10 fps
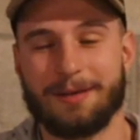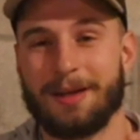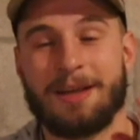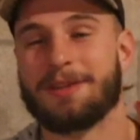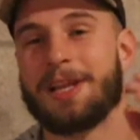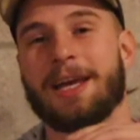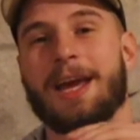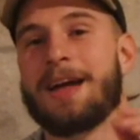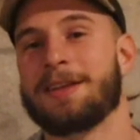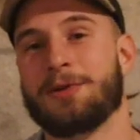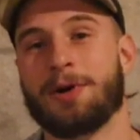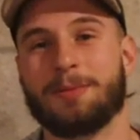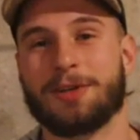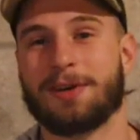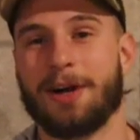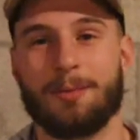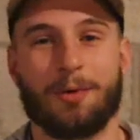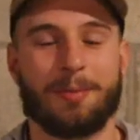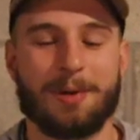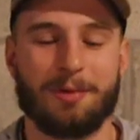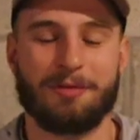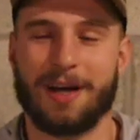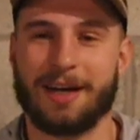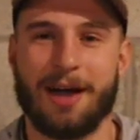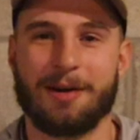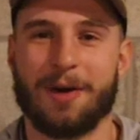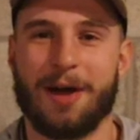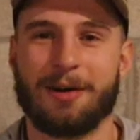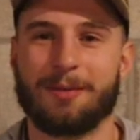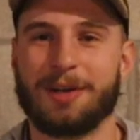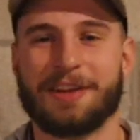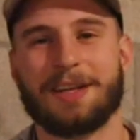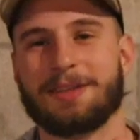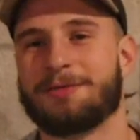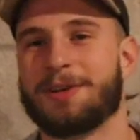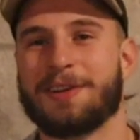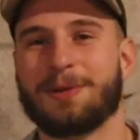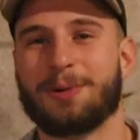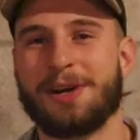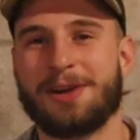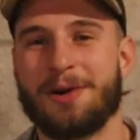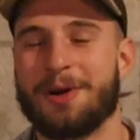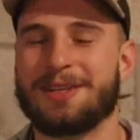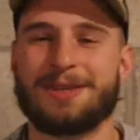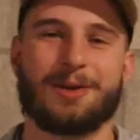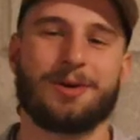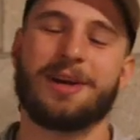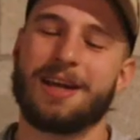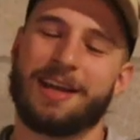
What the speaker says: Even like as you go up the trail, more people find out about them, and it's like the first store you go into,